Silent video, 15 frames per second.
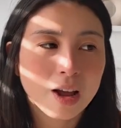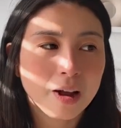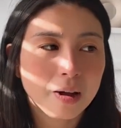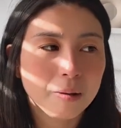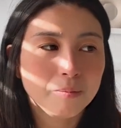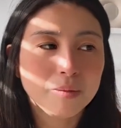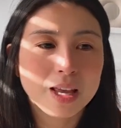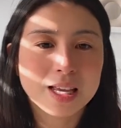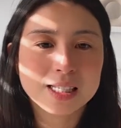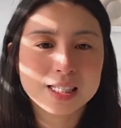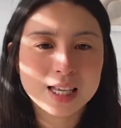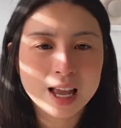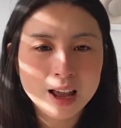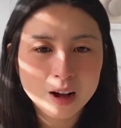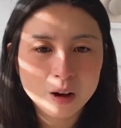
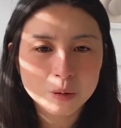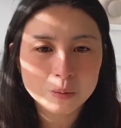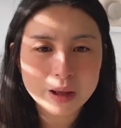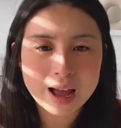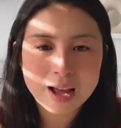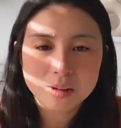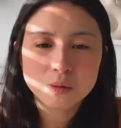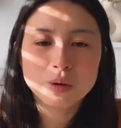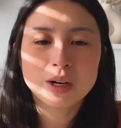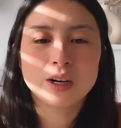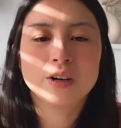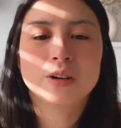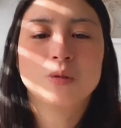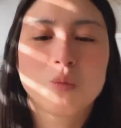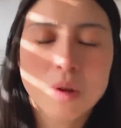It's
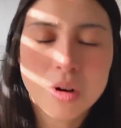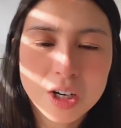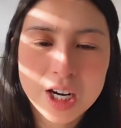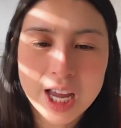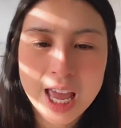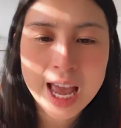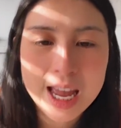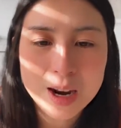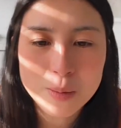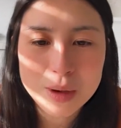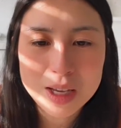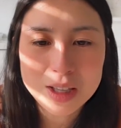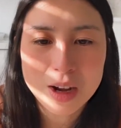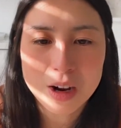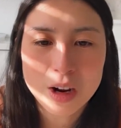
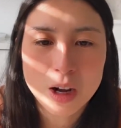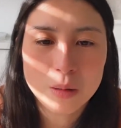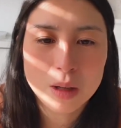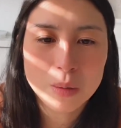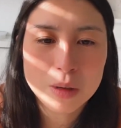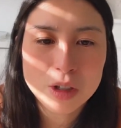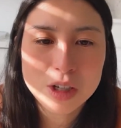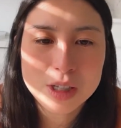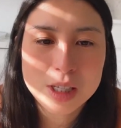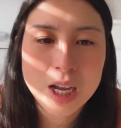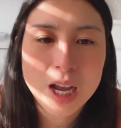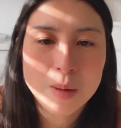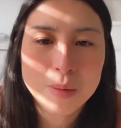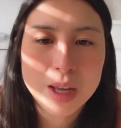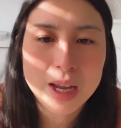help@writtenwordacademy.com. Let me just
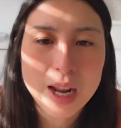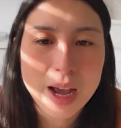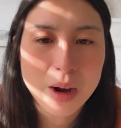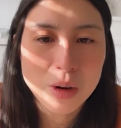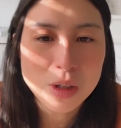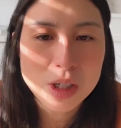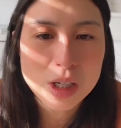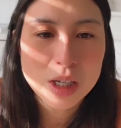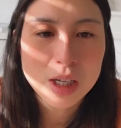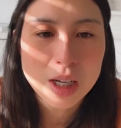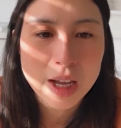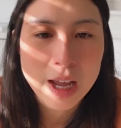type that out.